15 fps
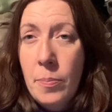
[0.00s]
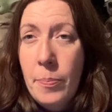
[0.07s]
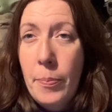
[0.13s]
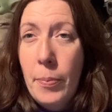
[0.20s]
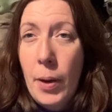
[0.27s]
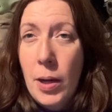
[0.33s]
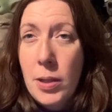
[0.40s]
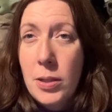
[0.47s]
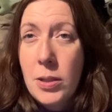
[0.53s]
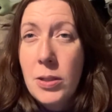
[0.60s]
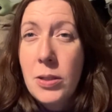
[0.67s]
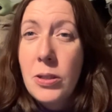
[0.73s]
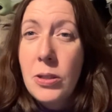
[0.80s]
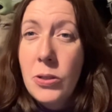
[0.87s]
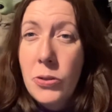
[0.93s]
but as
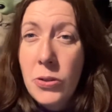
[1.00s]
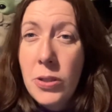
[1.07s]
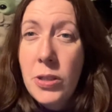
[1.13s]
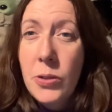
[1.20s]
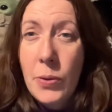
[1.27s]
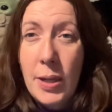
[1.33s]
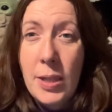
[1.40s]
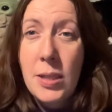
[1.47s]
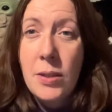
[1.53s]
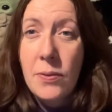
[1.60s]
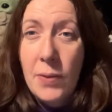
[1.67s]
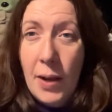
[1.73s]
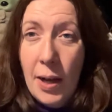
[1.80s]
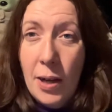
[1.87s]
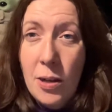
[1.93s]
soon as you ask
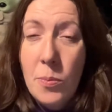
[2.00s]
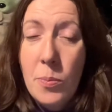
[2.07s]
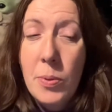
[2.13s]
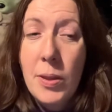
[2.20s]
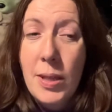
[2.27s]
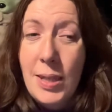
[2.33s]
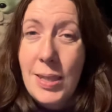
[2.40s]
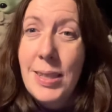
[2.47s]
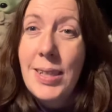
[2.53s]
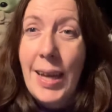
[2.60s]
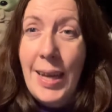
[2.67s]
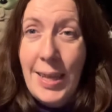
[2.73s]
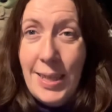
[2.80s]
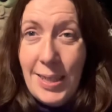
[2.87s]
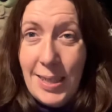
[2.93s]
for help, things
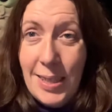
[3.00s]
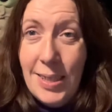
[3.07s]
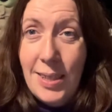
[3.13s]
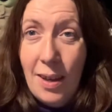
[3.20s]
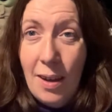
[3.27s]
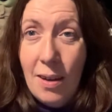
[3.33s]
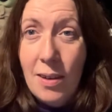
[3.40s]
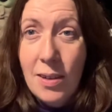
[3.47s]
get easier.